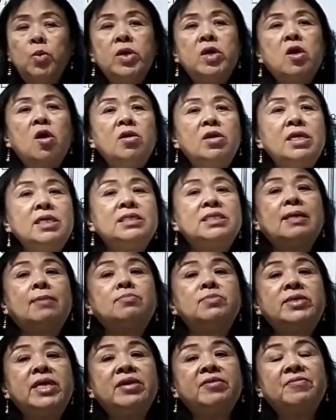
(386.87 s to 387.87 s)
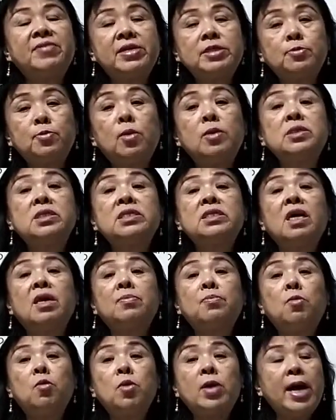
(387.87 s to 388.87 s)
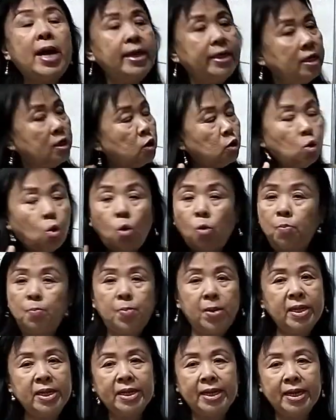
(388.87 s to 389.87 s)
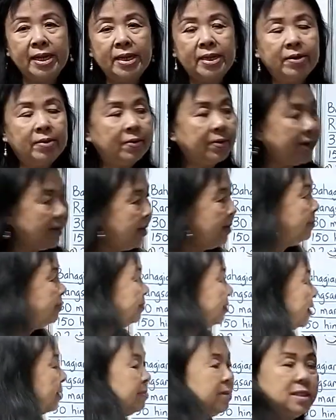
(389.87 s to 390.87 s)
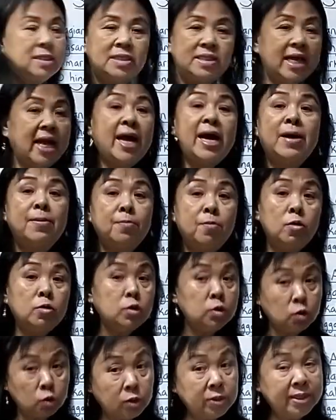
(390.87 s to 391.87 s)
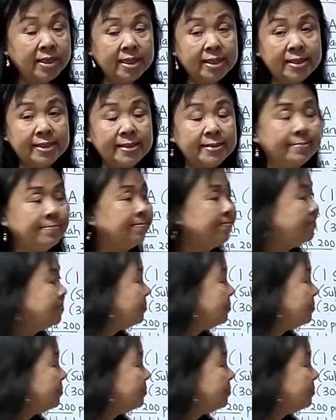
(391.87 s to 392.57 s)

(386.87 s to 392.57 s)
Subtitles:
we call it subject response terbuka, is open. Okay, that means there are more choices.